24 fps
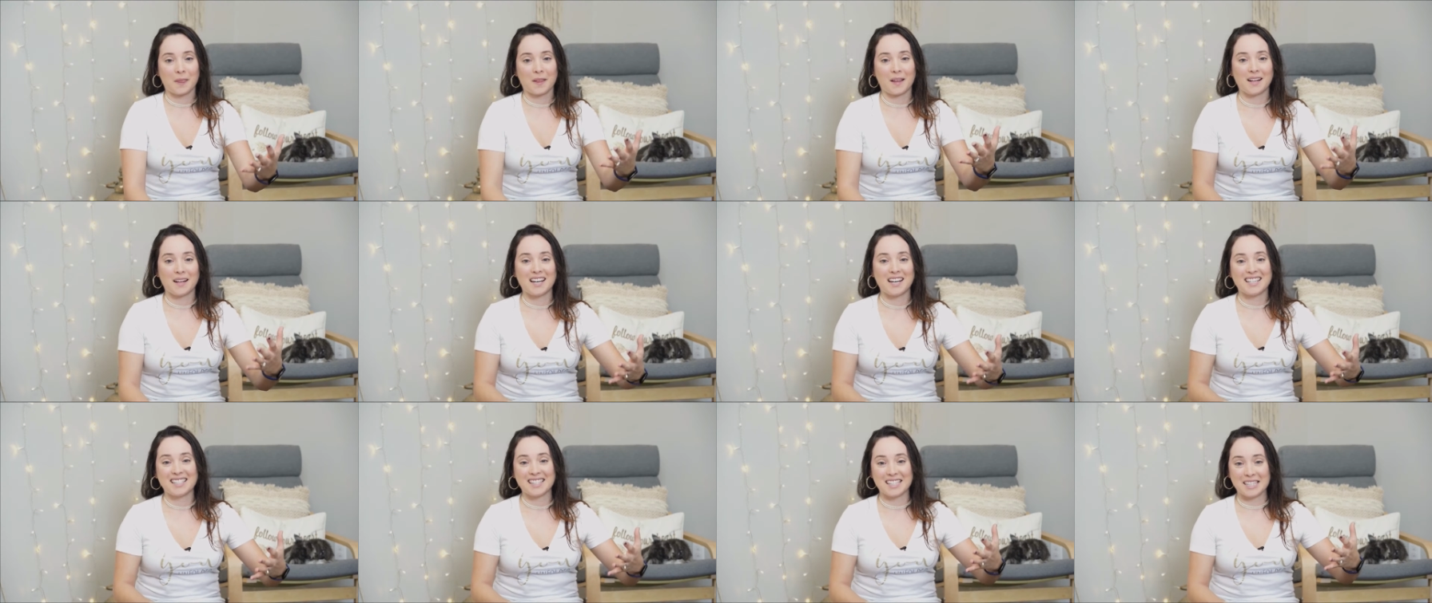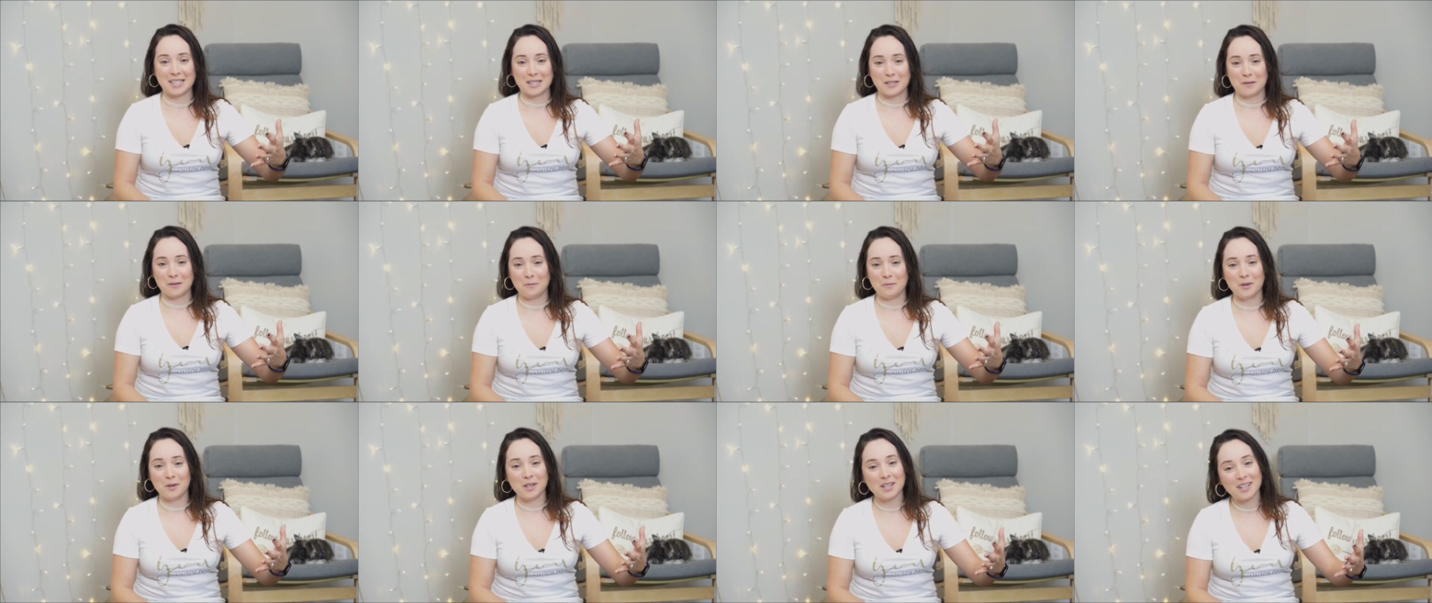And I see
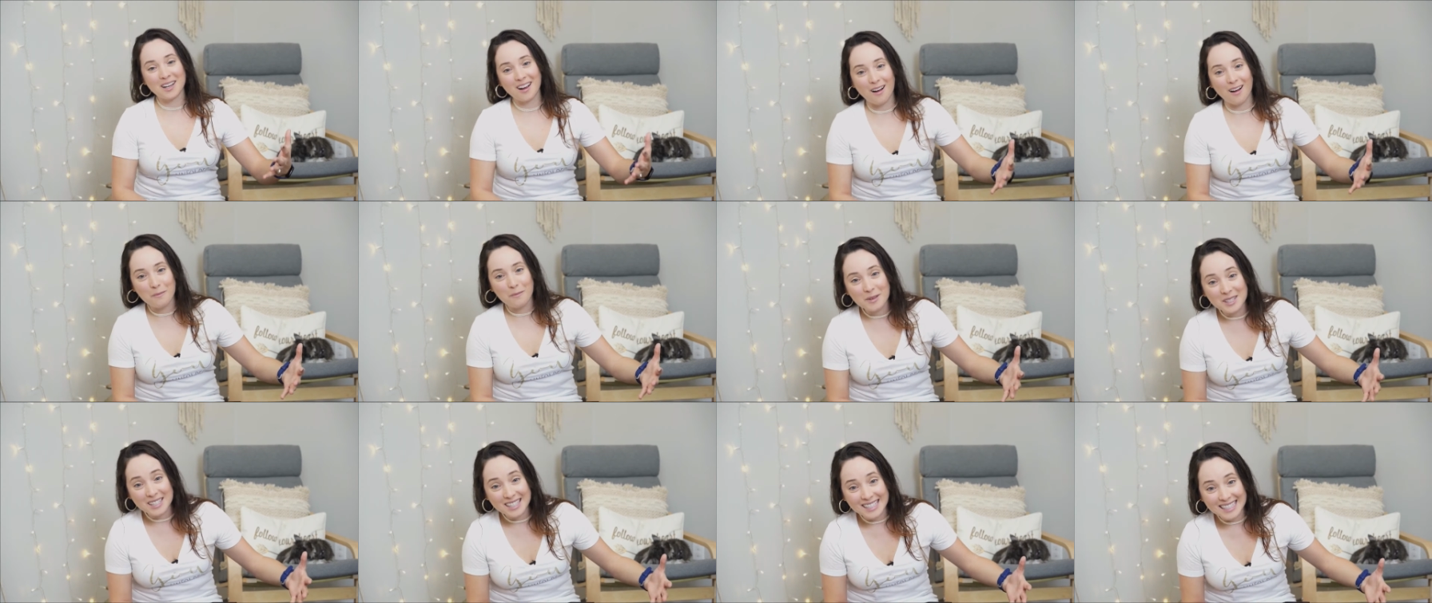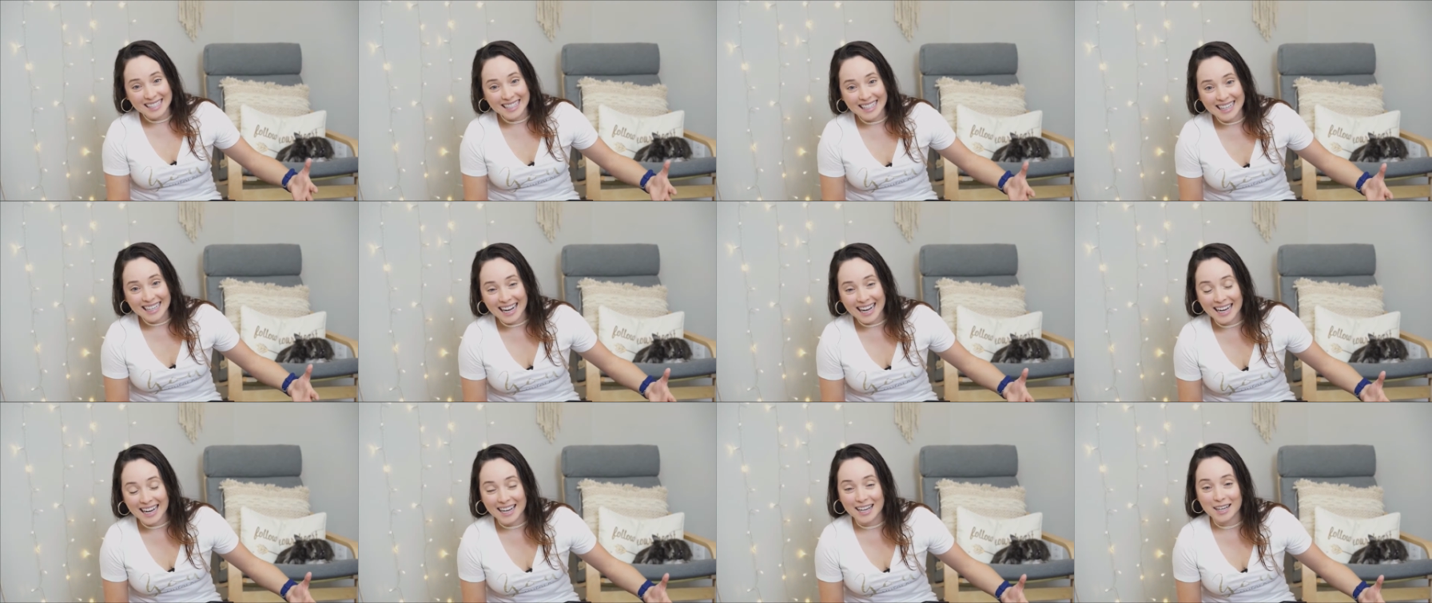someone commented, and
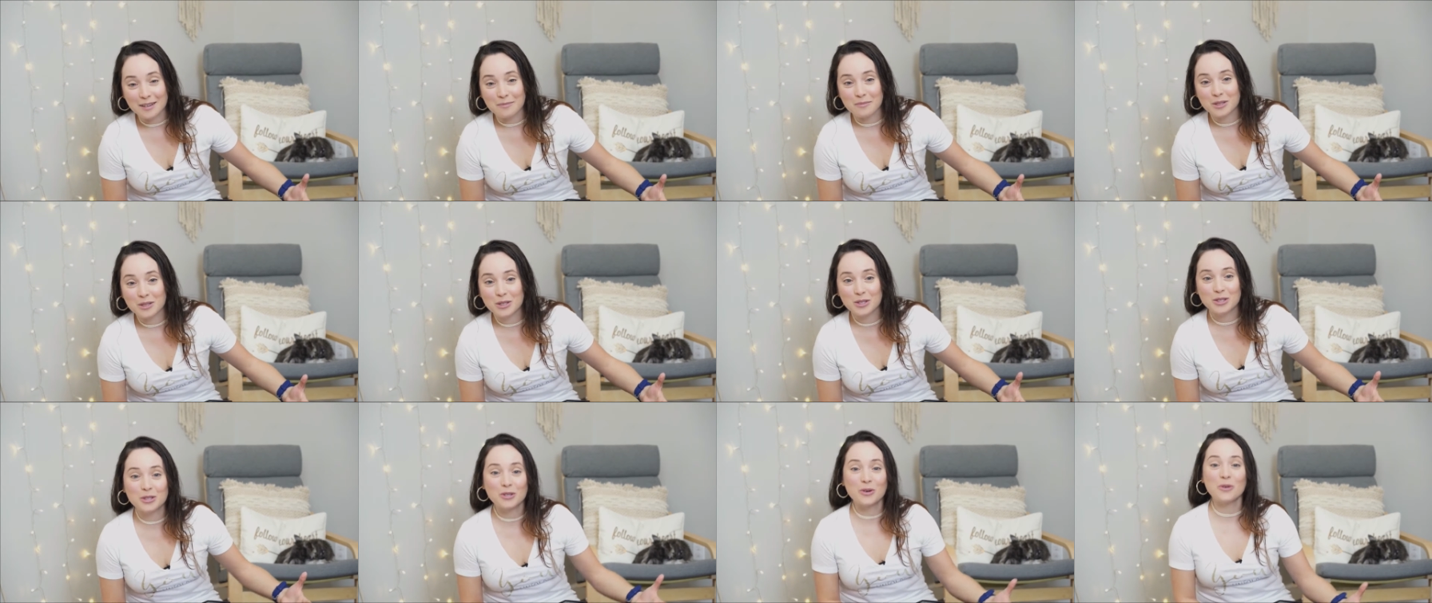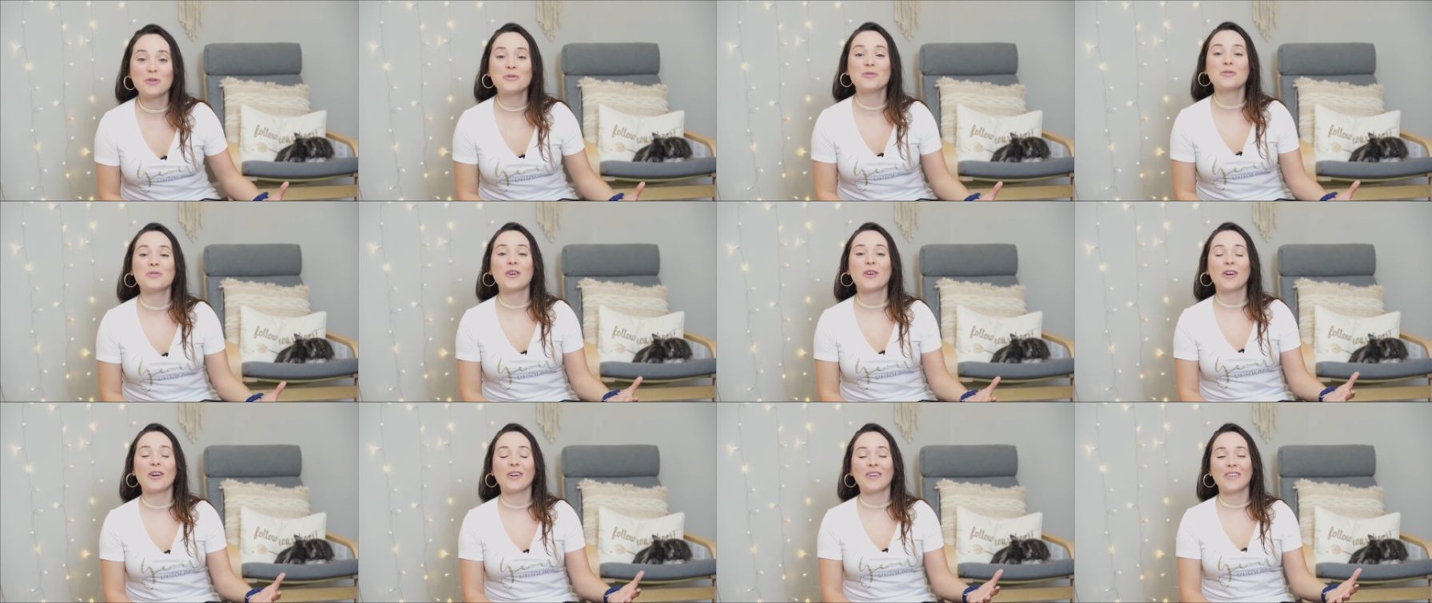I am so
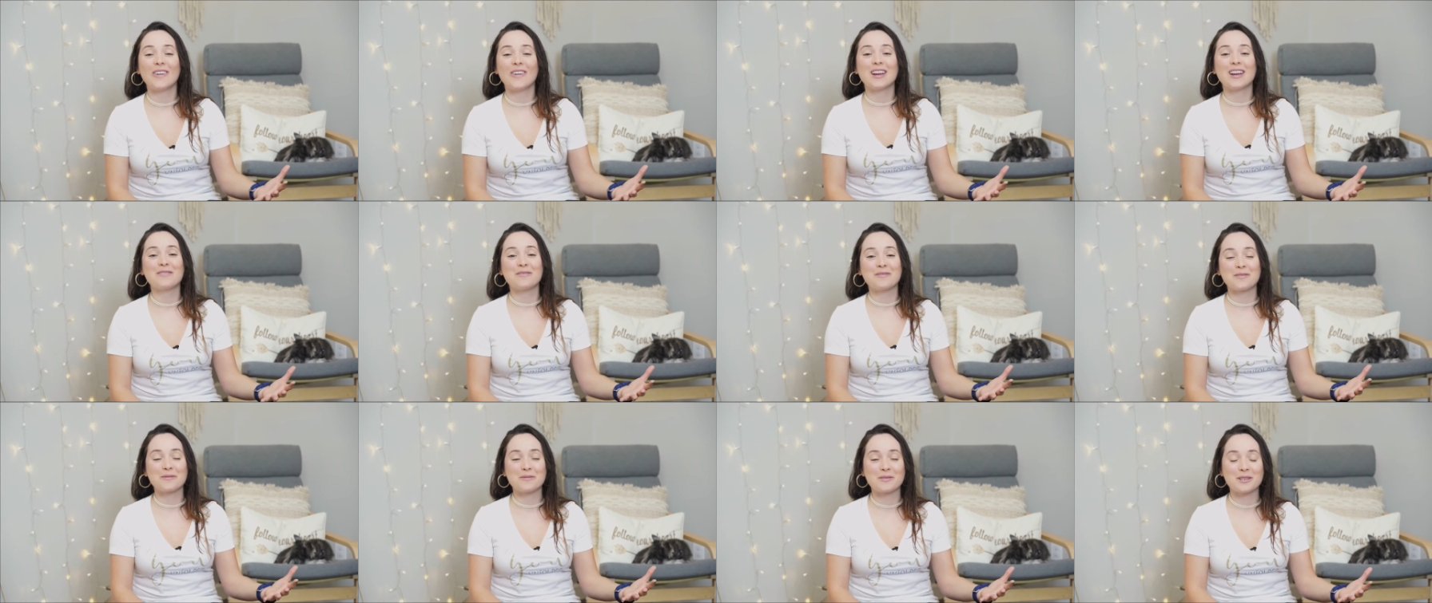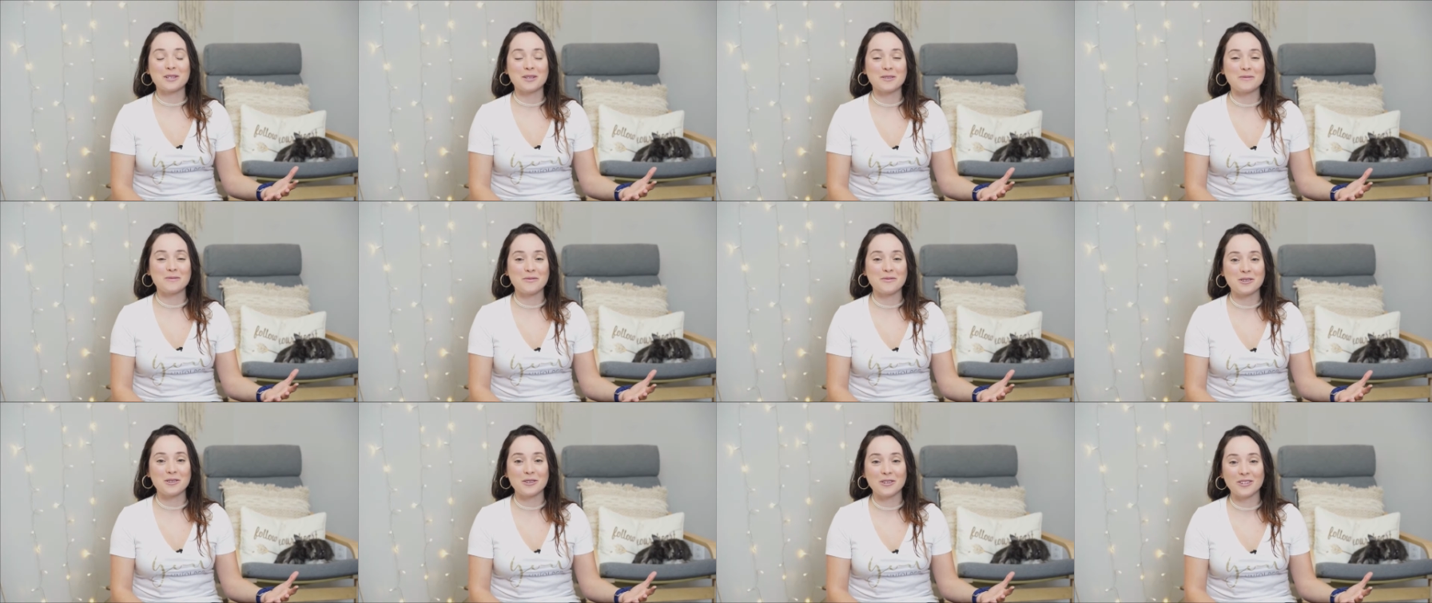far away from the
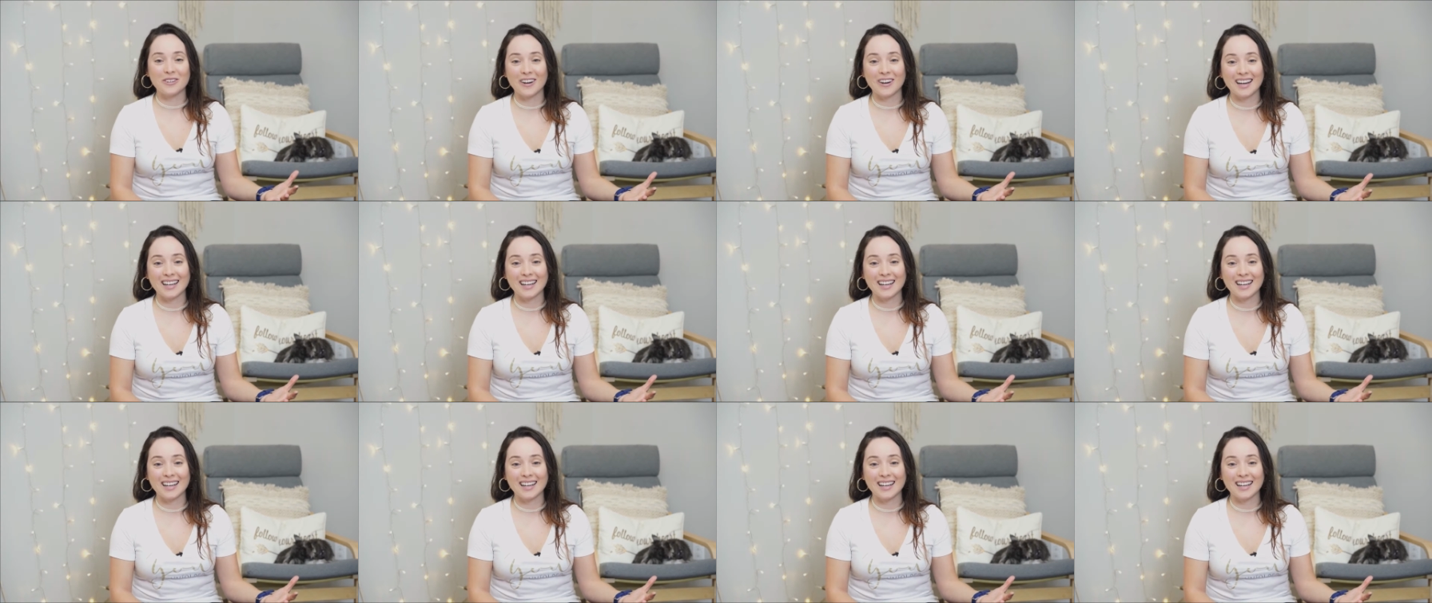computer,